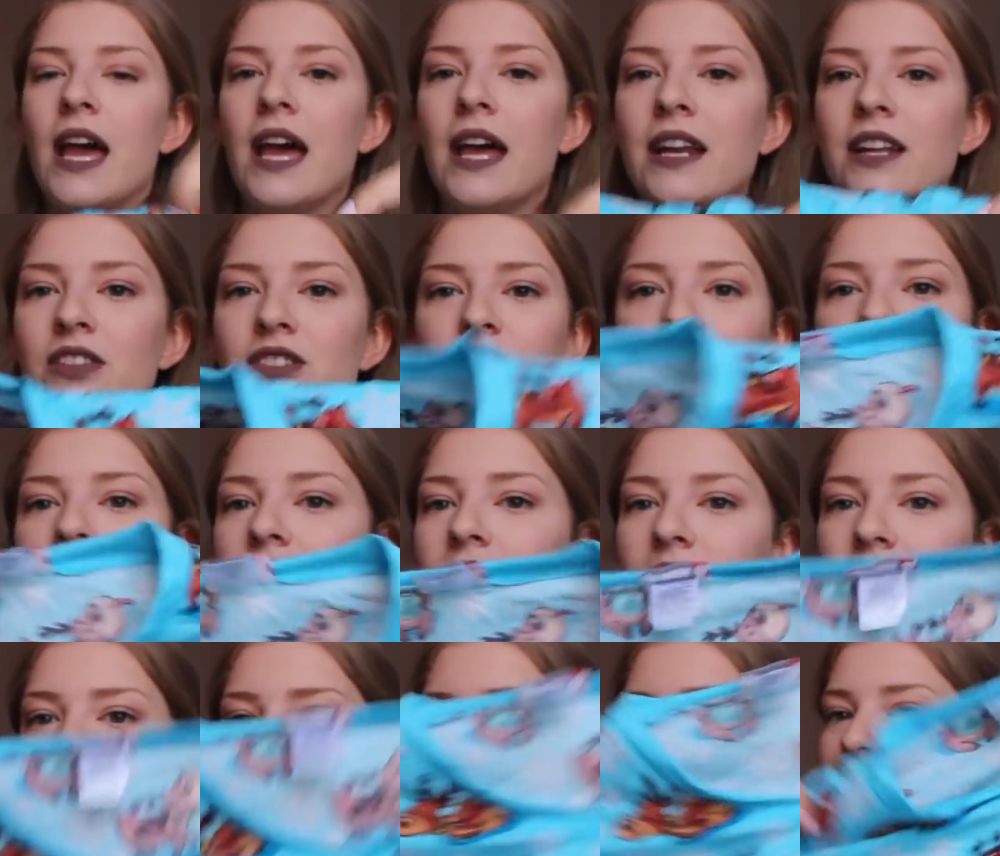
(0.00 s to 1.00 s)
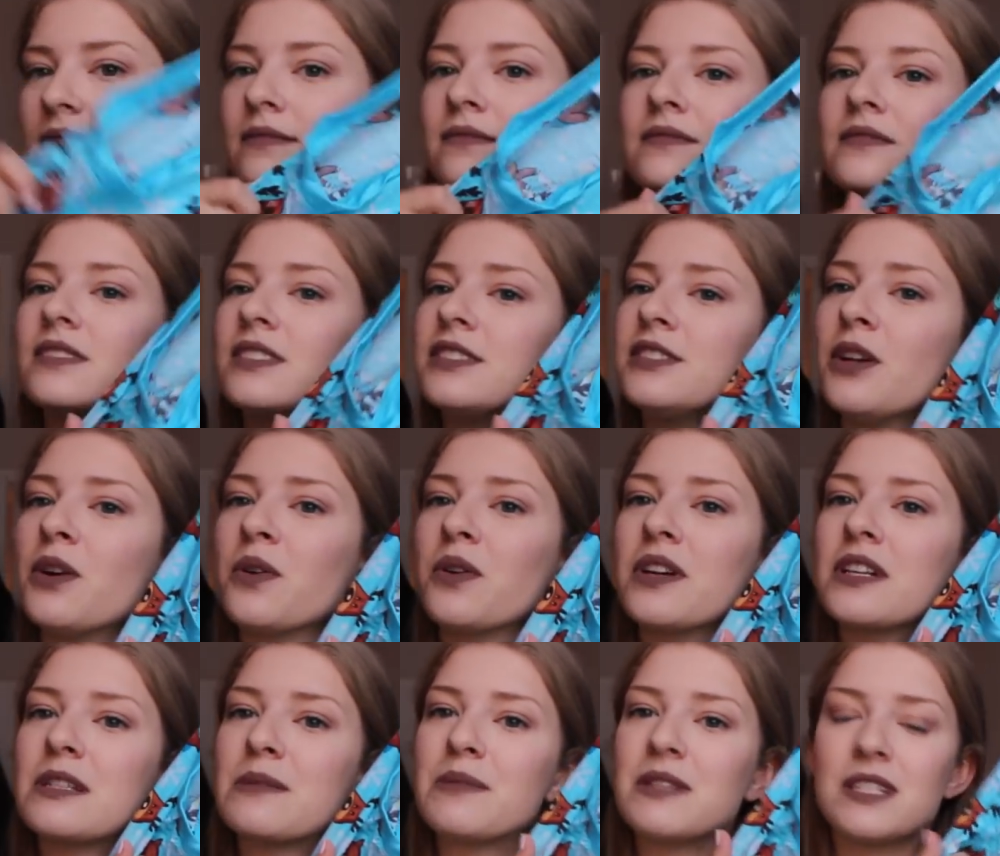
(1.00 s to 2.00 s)
and it's just so
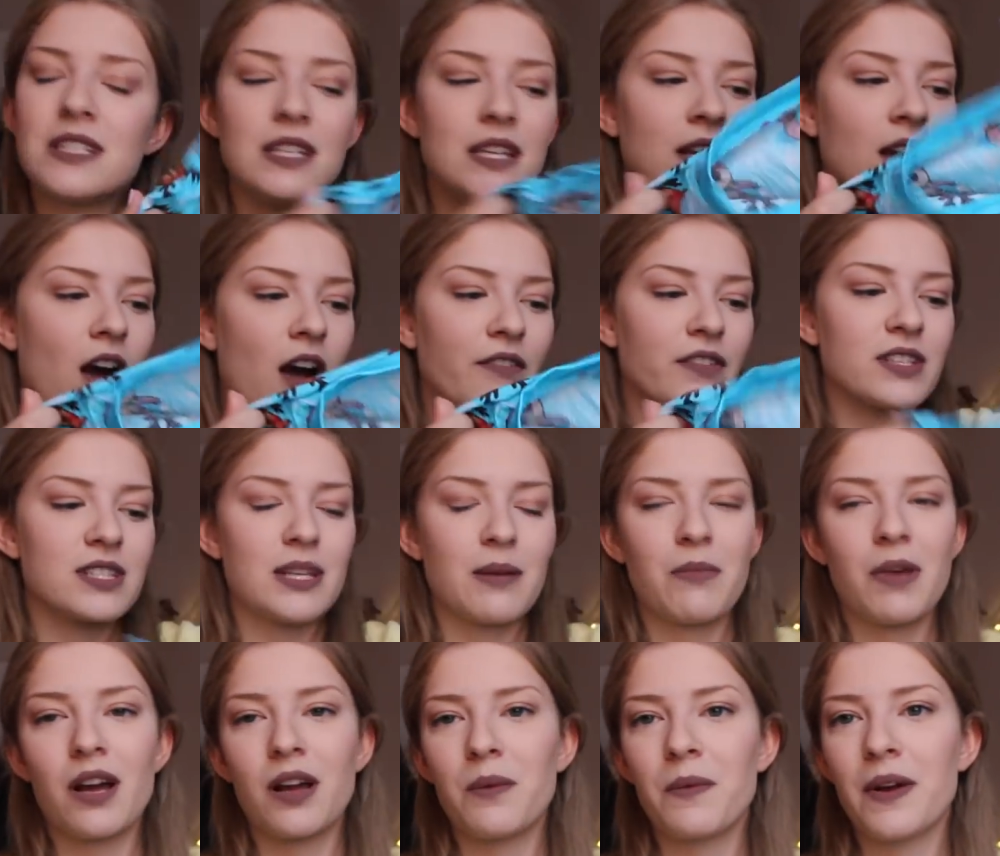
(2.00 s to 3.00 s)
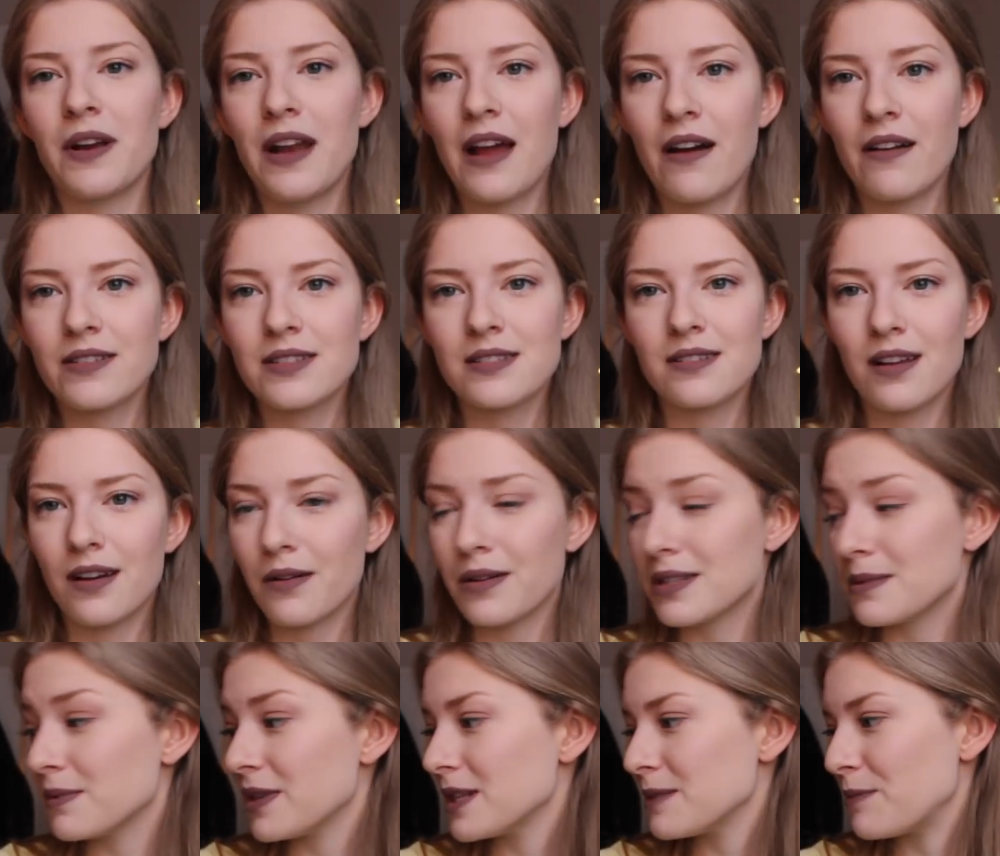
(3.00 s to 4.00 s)
Christmassy. Obviously, I'm not going to wear it now because it's not
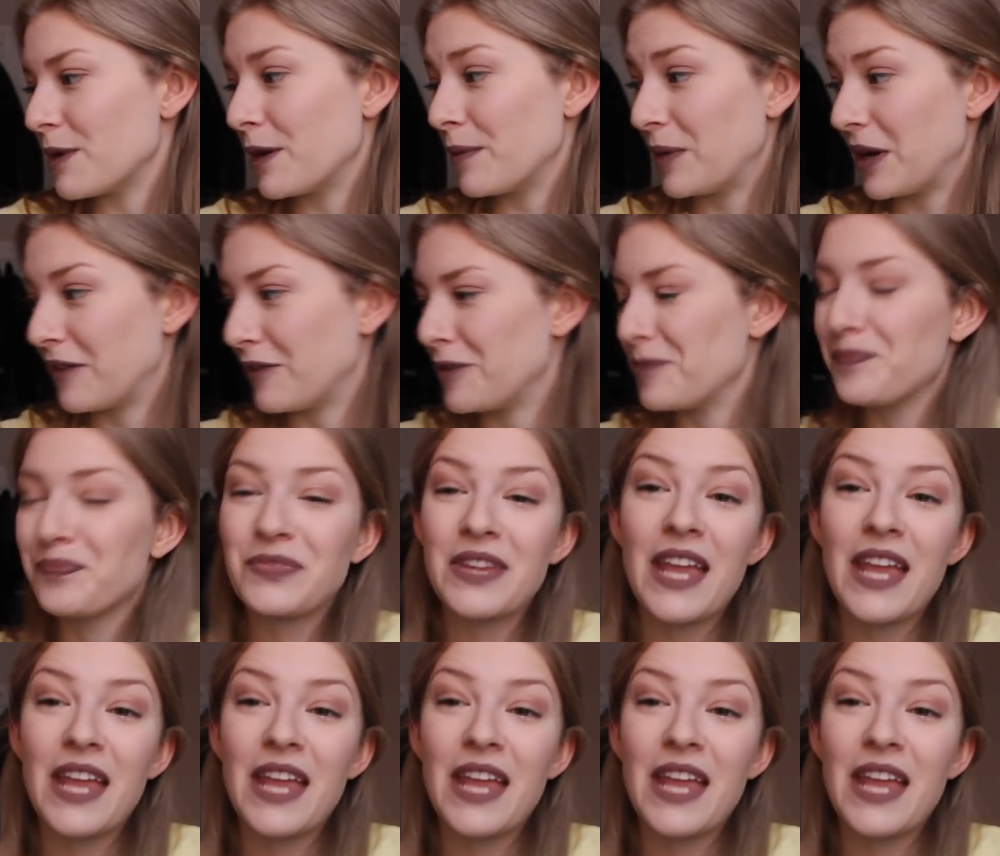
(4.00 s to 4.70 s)
Christmas, but whatever.